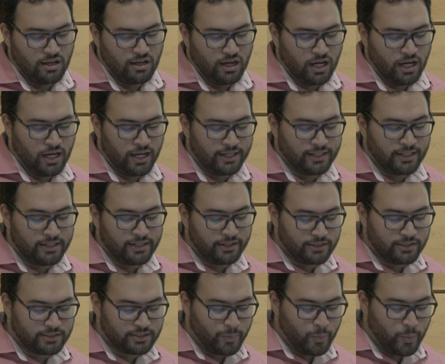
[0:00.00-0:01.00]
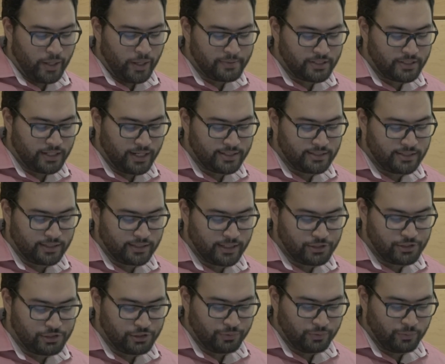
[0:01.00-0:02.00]
And then here are some websites in
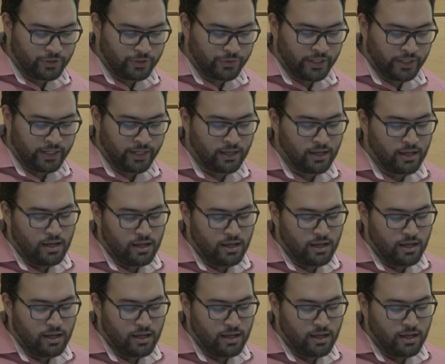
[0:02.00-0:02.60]
case you were wondering.